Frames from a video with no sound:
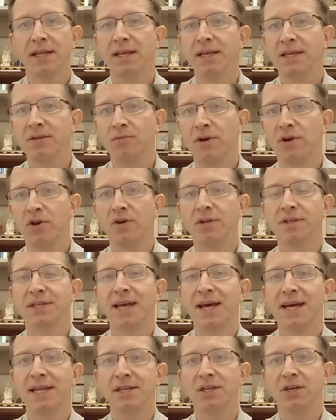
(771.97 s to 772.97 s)
these were not
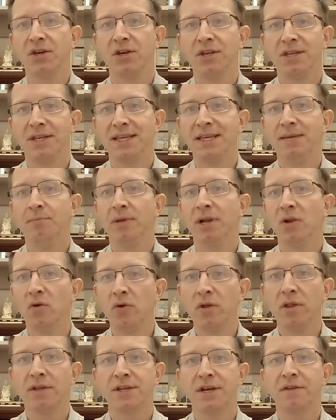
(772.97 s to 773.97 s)
scans that could see
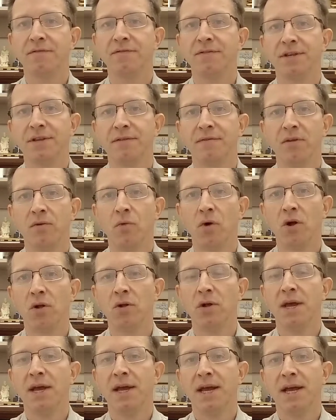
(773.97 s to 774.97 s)
below the surface of the wall.